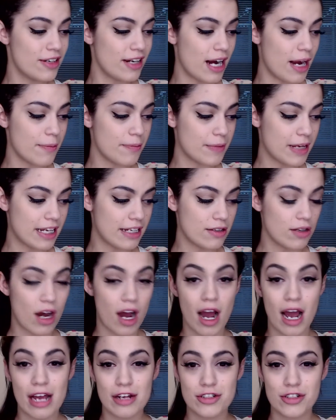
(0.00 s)
I mean,
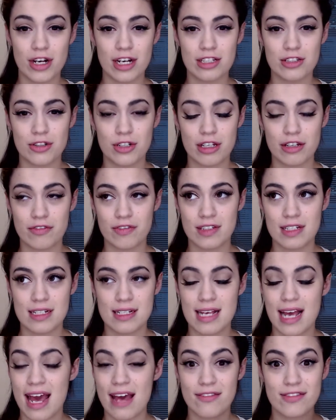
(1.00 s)
I tried looking for this
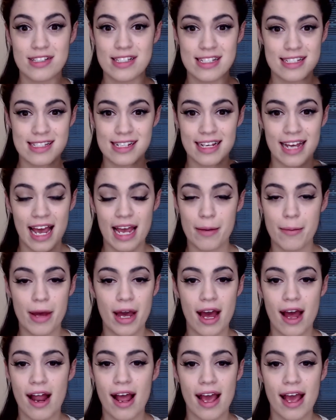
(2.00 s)
ever since it came out,